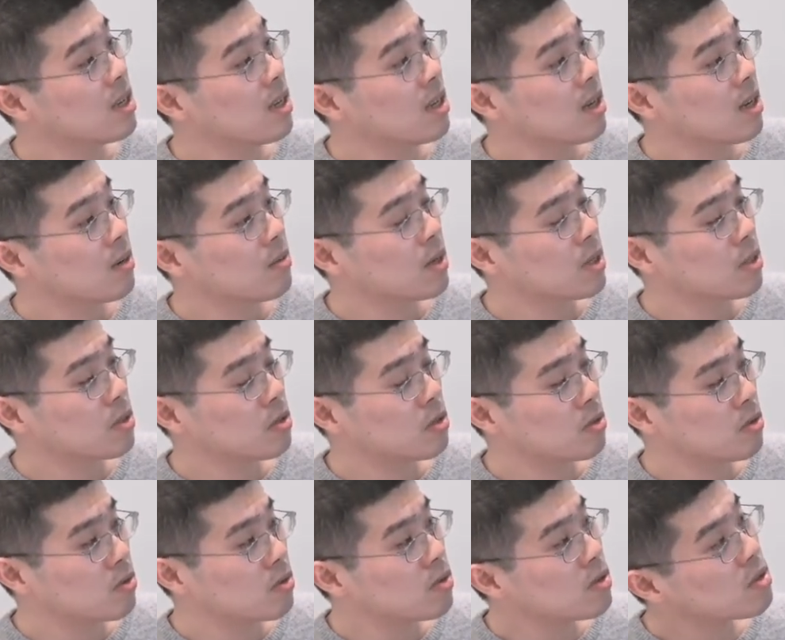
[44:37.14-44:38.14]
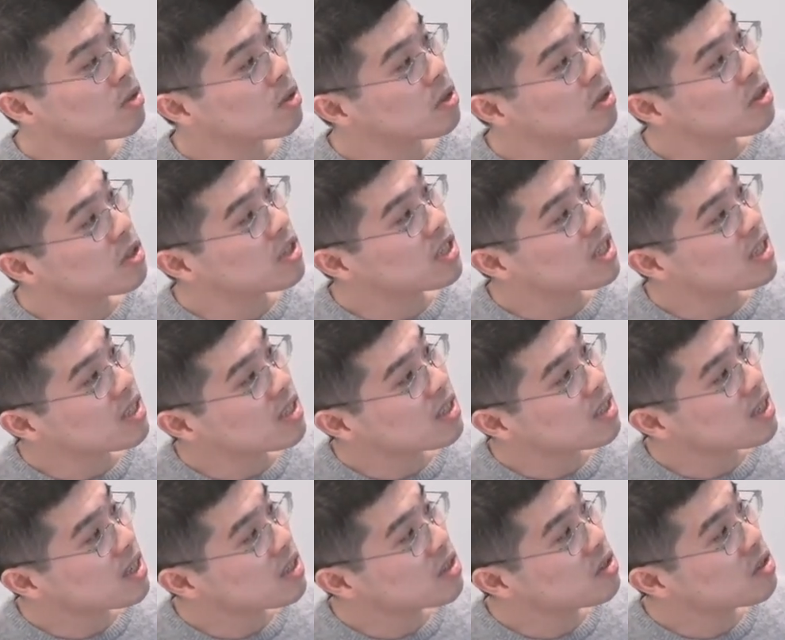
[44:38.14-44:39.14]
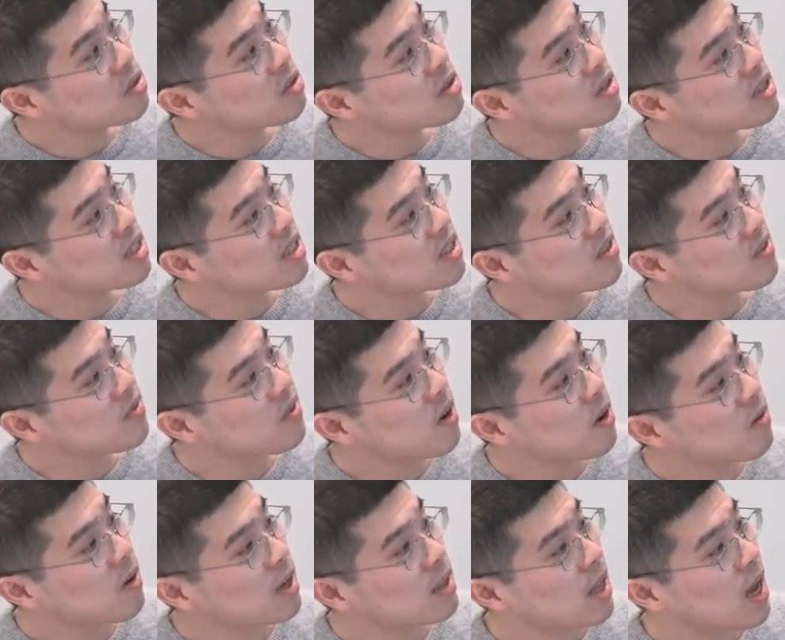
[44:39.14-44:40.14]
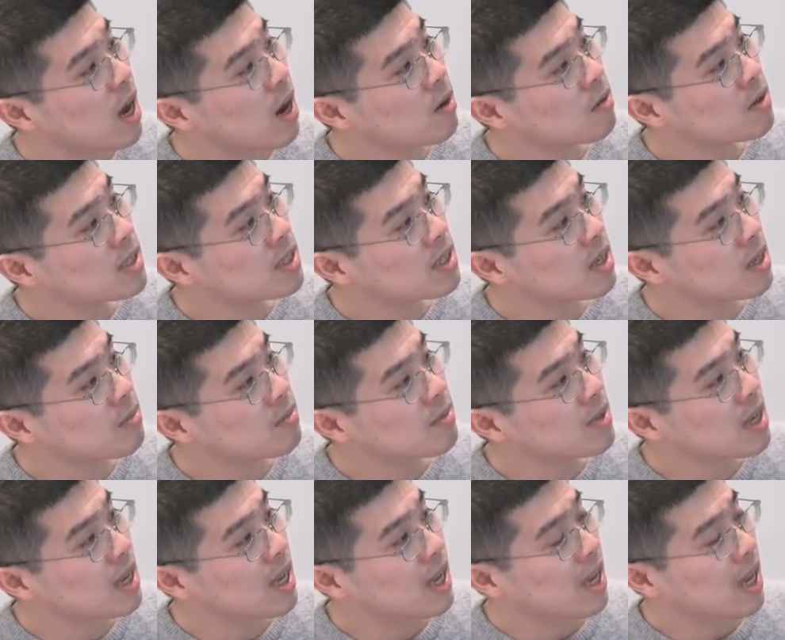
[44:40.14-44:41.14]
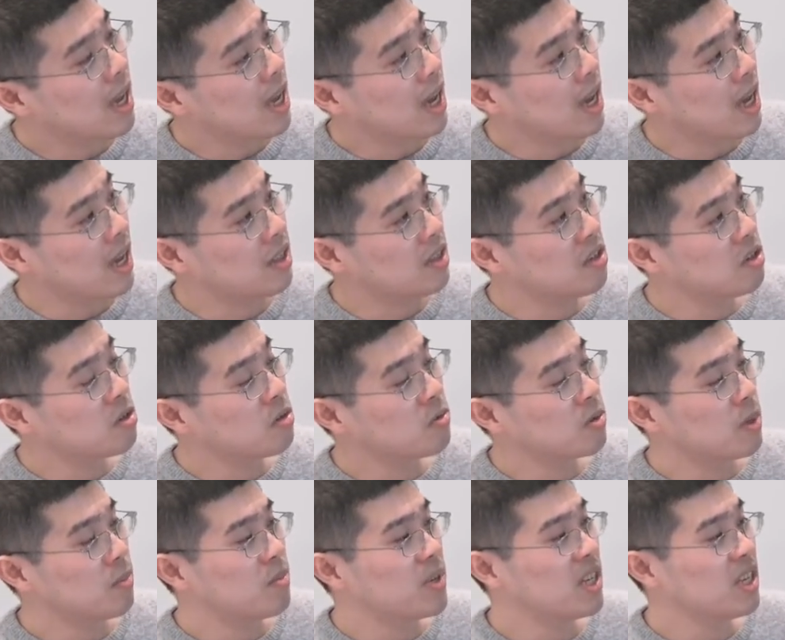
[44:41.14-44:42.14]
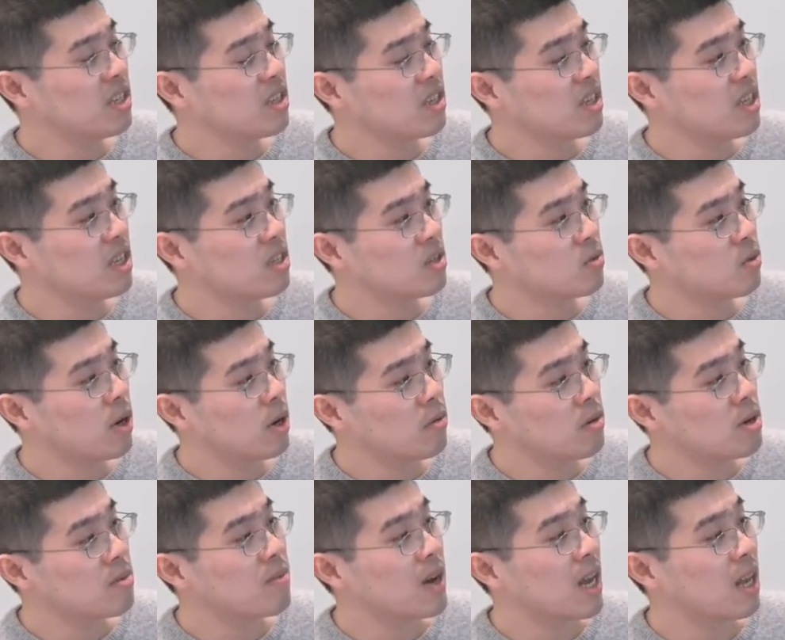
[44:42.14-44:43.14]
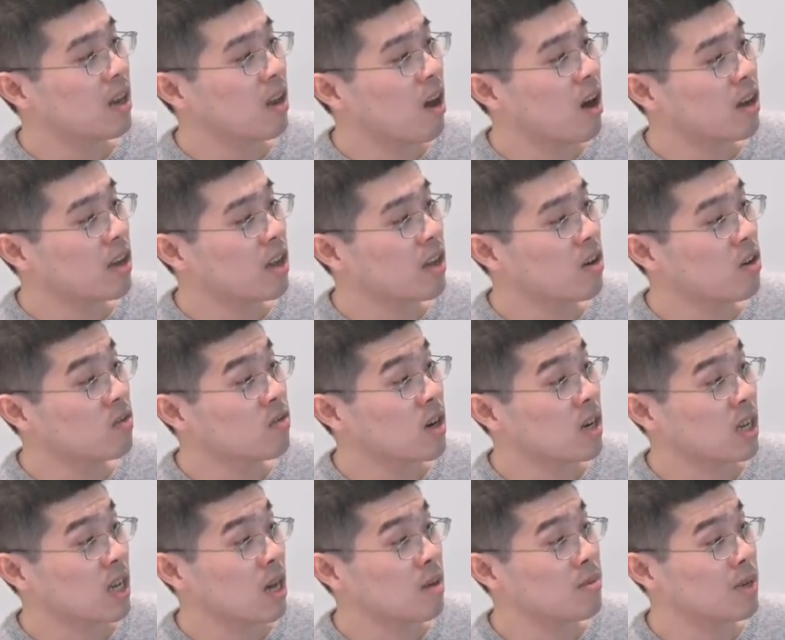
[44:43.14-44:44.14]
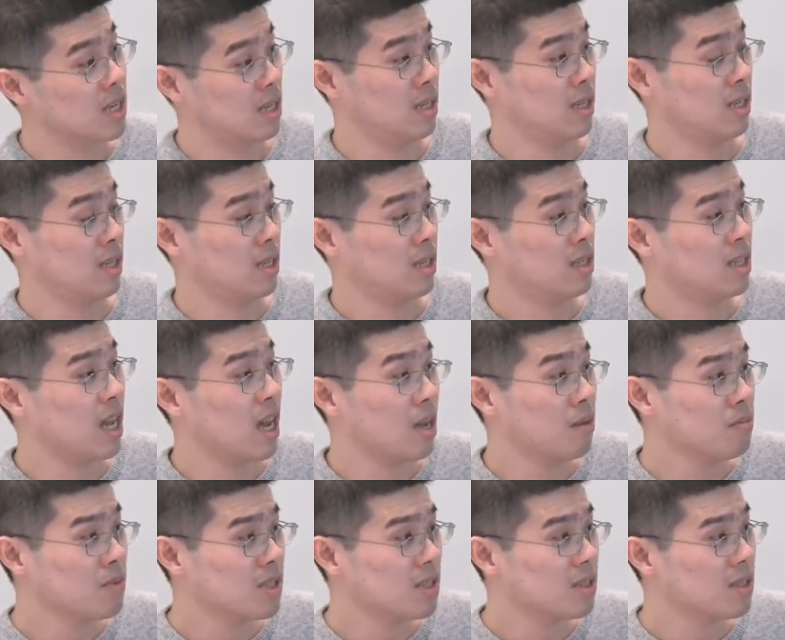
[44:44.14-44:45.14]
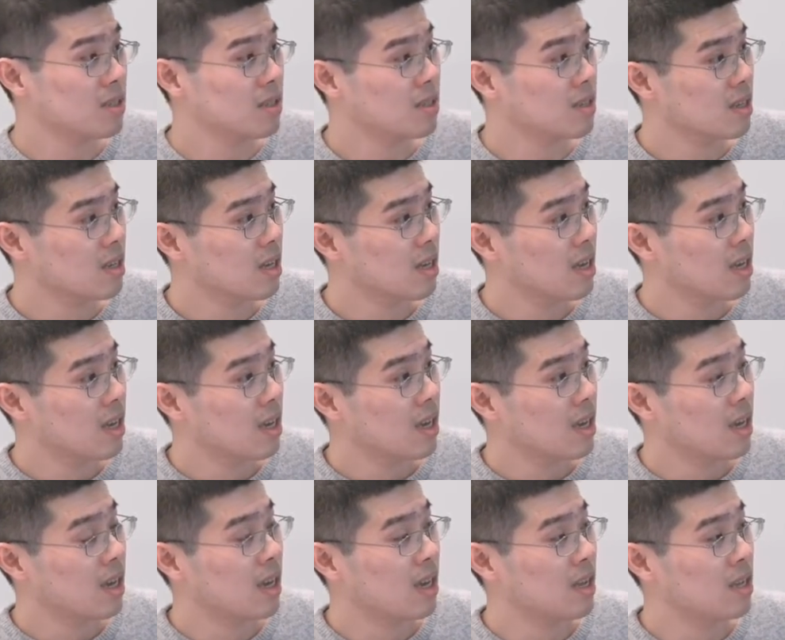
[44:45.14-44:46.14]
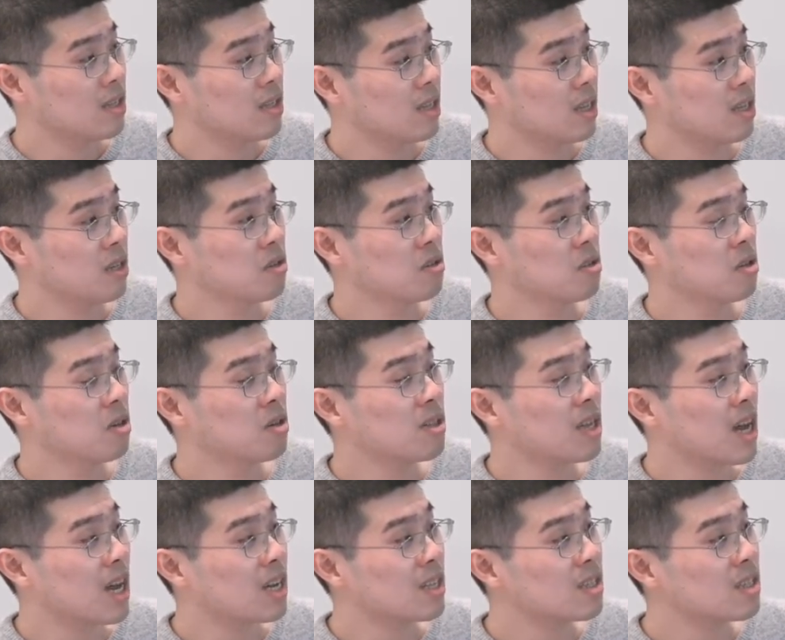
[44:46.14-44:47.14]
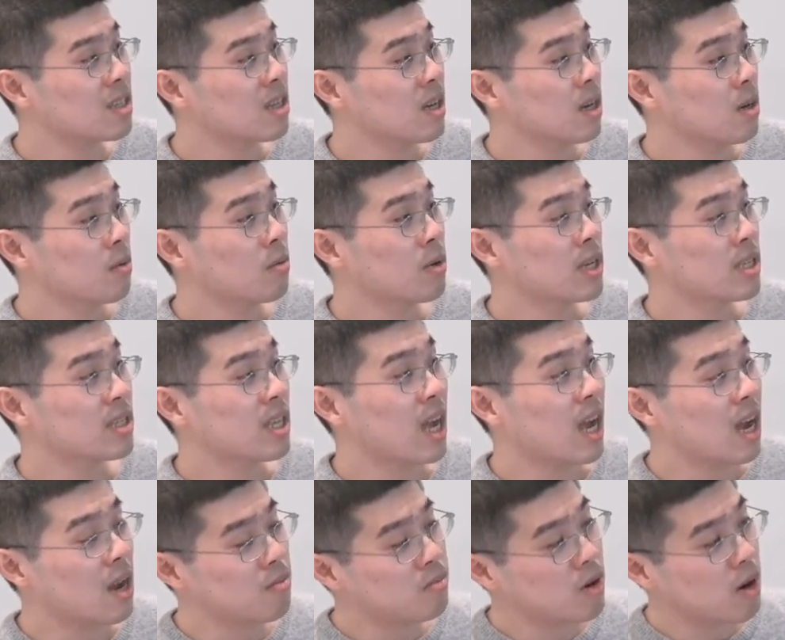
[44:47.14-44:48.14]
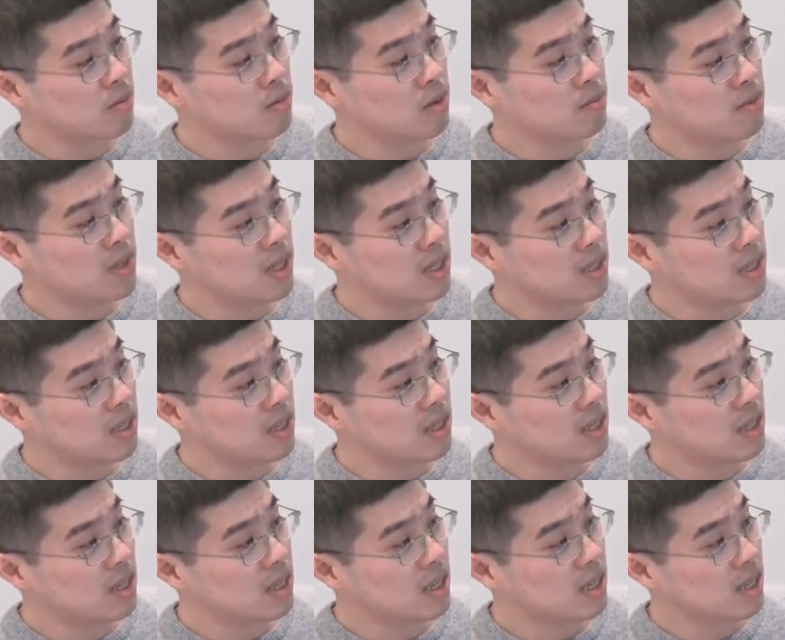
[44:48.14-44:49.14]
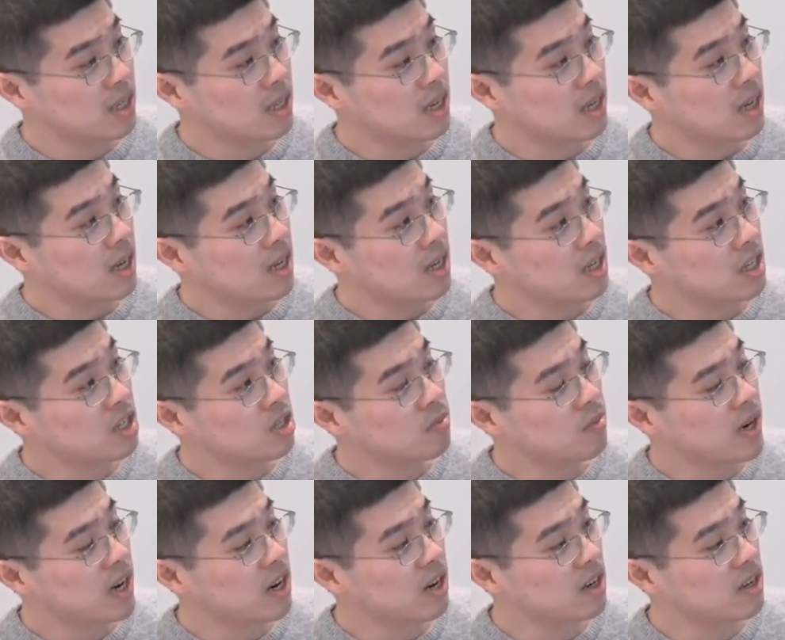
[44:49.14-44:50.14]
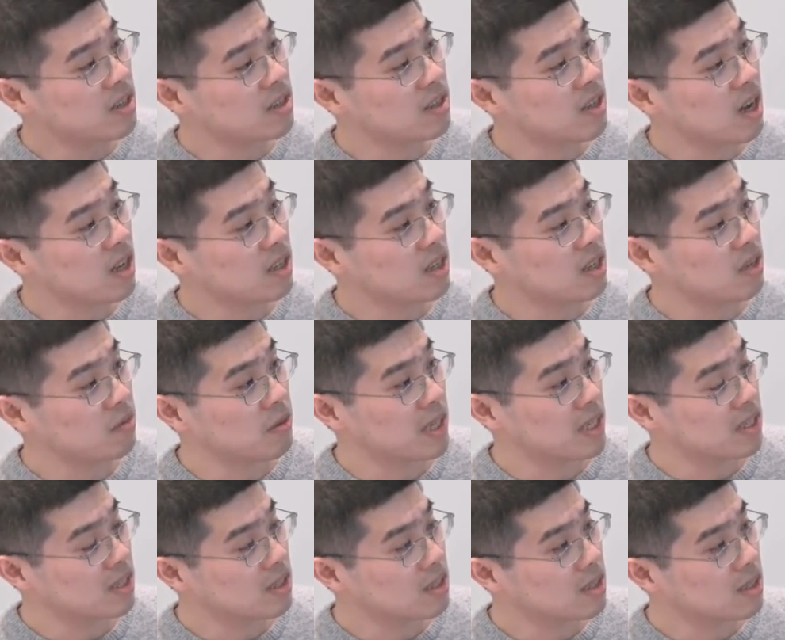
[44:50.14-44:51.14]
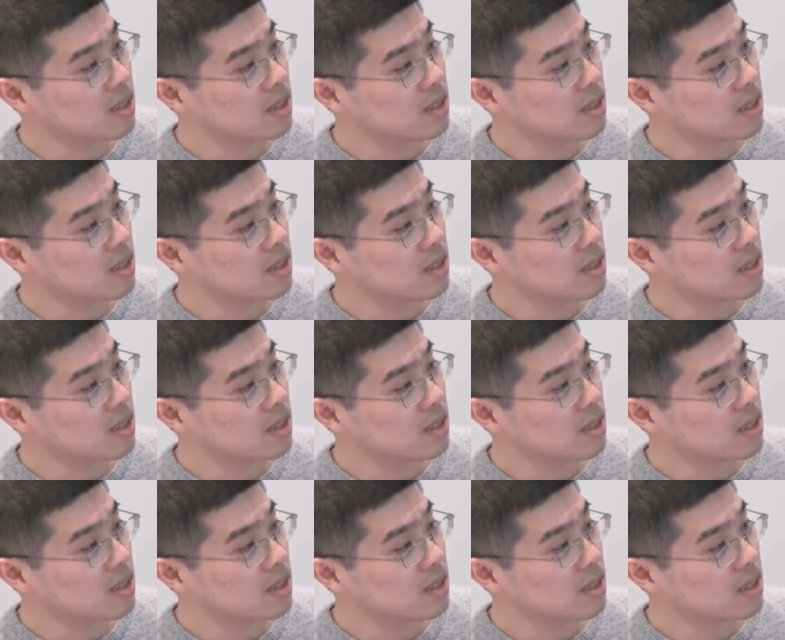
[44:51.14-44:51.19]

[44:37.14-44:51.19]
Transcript: What do you do? So you just uh, use this 4 round algorithm, and you repeat each query by log n over gamma times. And then you know that with high probability, each pair is not erased.